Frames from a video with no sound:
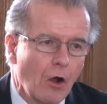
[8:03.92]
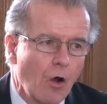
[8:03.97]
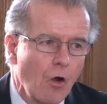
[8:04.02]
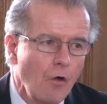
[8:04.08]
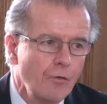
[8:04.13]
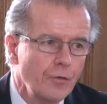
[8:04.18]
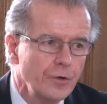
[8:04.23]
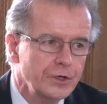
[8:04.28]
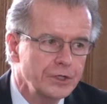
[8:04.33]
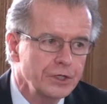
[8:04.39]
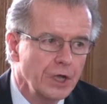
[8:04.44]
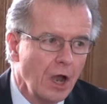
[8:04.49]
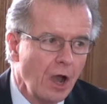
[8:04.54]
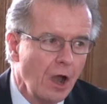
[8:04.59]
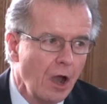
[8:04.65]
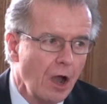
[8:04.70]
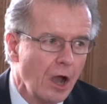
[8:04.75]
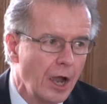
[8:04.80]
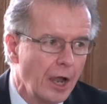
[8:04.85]
Over
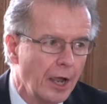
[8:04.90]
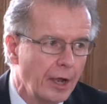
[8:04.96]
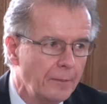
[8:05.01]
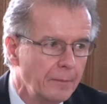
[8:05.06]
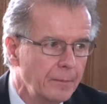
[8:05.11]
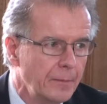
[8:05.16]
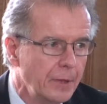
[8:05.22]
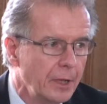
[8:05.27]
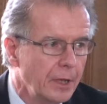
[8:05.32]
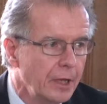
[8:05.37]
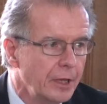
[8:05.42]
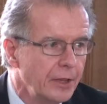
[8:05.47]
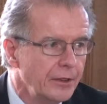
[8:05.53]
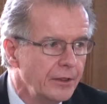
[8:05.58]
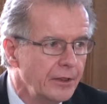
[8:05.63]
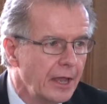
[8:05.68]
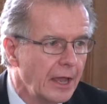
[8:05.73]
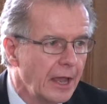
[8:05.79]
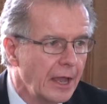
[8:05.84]
time,
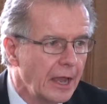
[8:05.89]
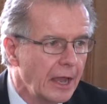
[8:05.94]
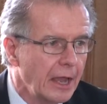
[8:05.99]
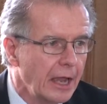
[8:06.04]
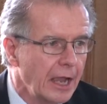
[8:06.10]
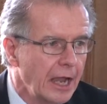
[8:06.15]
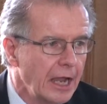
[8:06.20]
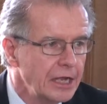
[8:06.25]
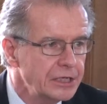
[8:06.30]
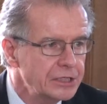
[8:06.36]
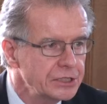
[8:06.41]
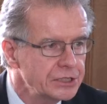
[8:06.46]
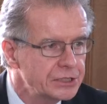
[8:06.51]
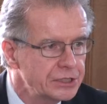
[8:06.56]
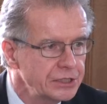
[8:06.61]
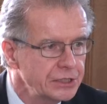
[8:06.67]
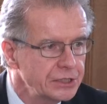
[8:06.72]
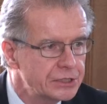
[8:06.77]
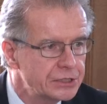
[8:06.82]

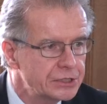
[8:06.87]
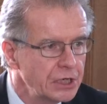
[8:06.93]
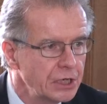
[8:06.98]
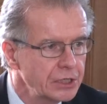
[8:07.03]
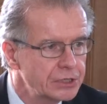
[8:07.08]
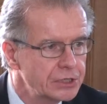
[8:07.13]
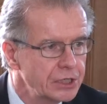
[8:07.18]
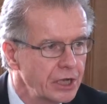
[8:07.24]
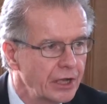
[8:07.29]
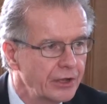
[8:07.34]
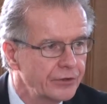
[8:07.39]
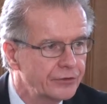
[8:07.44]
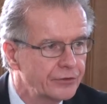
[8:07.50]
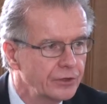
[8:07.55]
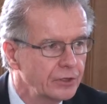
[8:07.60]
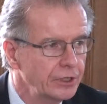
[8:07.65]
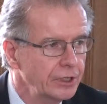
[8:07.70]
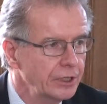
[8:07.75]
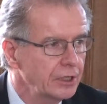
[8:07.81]
agencies such as
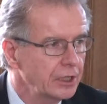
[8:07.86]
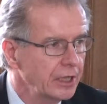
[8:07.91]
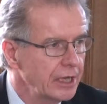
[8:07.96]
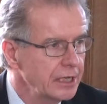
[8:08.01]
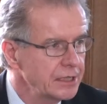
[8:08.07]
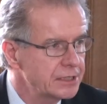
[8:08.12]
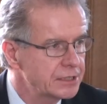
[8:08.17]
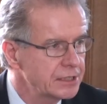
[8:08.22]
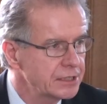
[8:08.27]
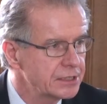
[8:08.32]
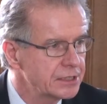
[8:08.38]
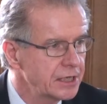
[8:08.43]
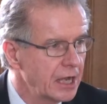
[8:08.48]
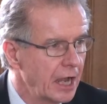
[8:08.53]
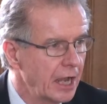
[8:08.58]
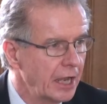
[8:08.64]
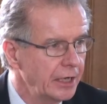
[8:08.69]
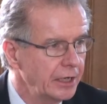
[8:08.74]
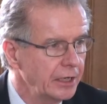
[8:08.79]
the Legal Aid
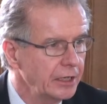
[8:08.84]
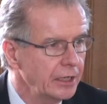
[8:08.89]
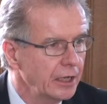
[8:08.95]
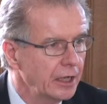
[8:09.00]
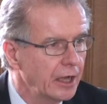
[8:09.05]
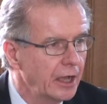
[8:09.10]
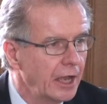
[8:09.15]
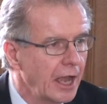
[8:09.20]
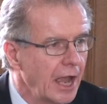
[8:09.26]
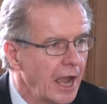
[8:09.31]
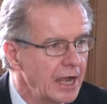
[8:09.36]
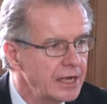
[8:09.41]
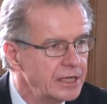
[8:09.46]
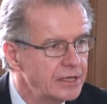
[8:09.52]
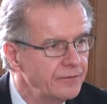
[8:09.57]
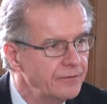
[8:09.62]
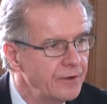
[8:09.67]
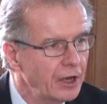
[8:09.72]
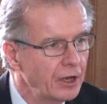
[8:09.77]
Society
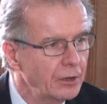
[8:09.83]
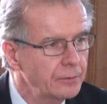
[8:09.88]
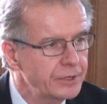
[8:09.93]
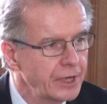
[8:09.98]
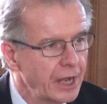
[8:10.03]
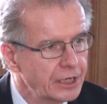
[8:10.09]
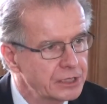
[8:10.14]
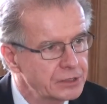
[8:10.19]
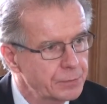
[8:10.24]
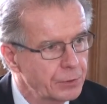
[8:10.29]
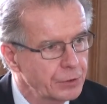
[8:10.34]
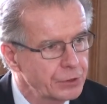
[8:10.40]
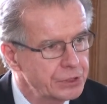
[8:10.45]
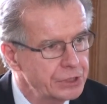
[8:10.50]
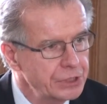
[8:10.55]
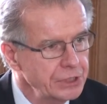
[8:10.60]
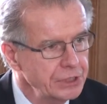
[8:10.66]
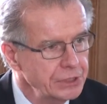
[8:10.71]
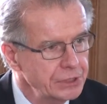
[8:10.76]
had developed
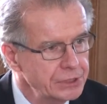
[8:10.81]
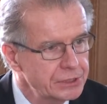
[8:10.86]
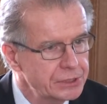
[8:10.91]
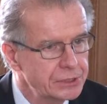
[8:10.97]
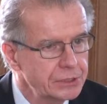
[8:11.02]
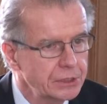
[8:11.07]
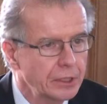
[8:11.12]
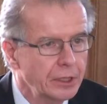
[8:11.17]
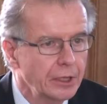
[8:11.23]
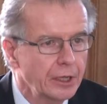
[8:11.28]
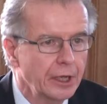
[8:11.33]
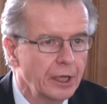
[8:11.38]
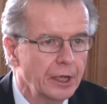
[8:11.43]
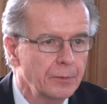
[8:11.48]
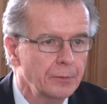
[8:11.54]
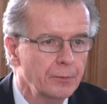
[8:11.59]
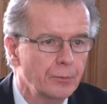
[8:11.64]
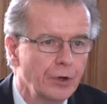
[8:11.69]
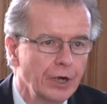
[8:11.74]
expertise
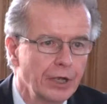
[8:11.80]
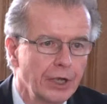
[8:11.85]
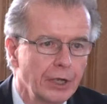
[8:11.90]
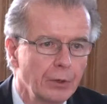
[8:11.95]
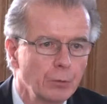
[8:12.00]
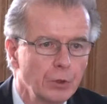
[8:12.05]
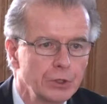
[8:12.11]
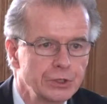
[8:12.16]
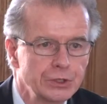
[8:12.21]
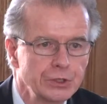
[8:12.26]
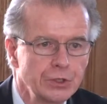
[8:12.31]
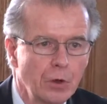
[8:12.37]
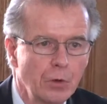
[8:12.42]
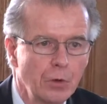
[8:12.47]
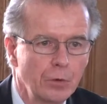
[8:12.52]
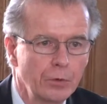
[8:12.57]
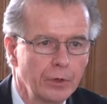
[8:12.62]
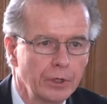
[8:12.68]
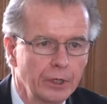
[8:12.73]
in bringing what's
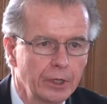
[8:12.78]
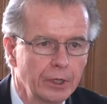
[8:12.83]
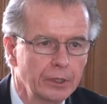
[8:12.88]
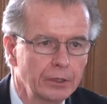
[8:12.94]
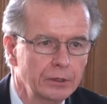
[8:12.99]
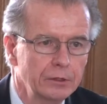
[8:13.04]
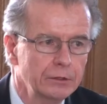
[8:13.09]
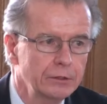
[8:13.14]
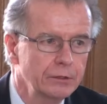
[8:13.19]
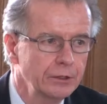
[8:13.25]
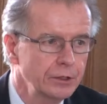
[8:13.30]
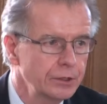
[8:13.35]
known in